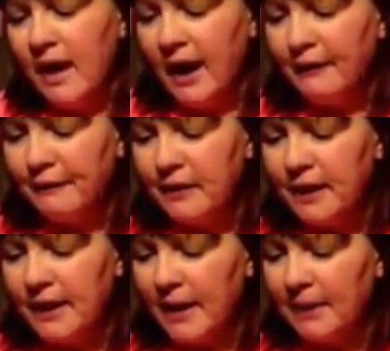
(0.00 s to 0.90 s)
I feel
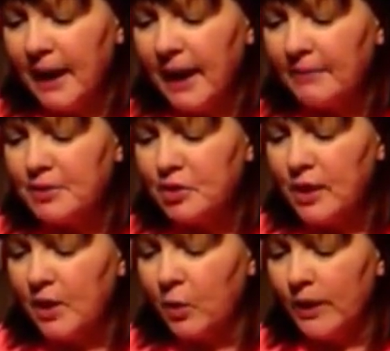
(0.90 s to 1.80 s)
like I'm a hamster
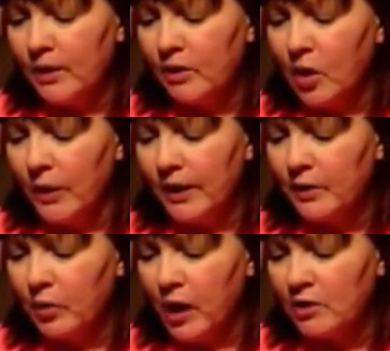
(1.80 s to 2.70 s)
on a wheel going in
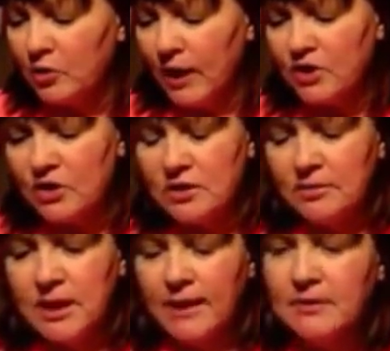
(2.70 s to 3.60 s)
the wrong direction
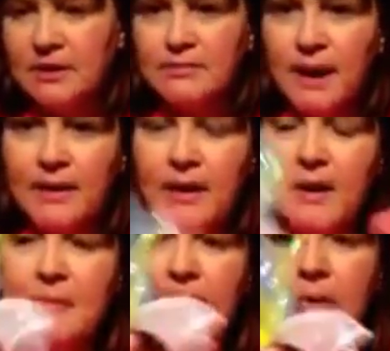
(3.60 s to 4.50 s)
sometimes because my
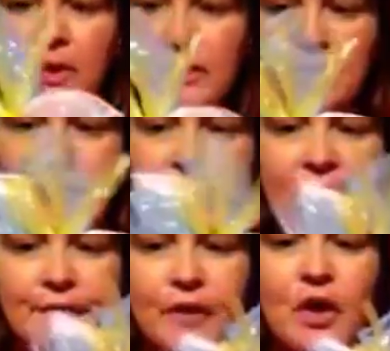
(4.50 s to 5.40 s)
memory is so
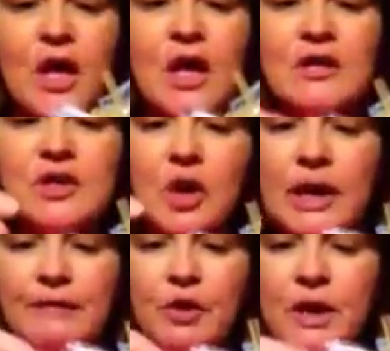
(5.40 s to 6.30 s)
forgetful. So
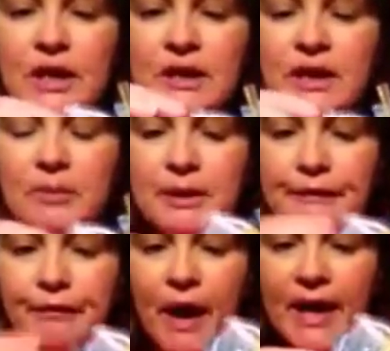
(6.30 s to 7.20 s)
if you get a little bit
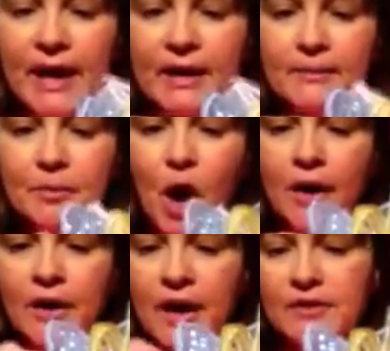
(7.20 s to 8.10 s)
of fraying,
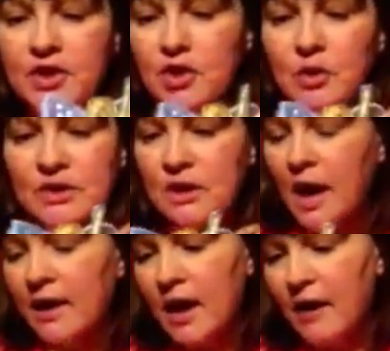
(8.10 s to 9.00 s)
all you have to do is
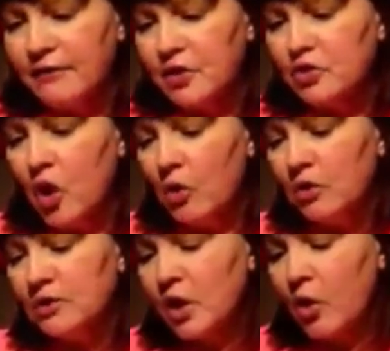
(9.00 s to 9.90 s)
cut it off. So don't
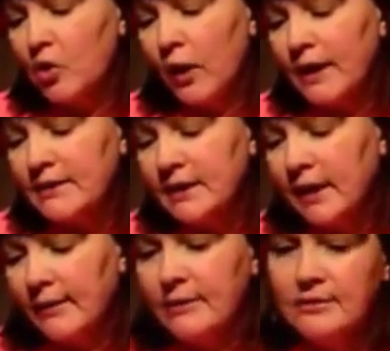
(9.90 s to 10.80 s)
go crazy
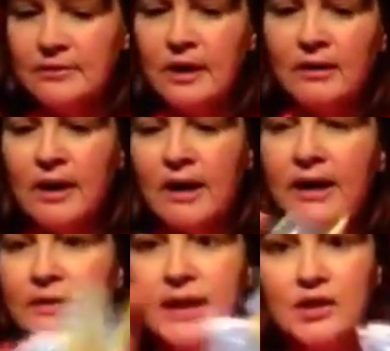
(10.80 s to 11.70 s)
like you start
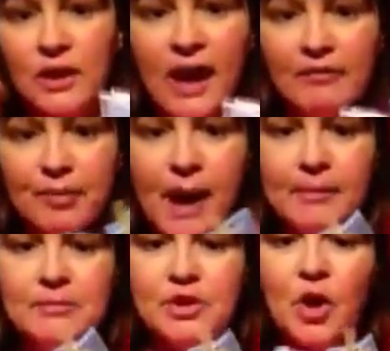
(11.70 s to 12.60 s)
cutting and then you'll have problems.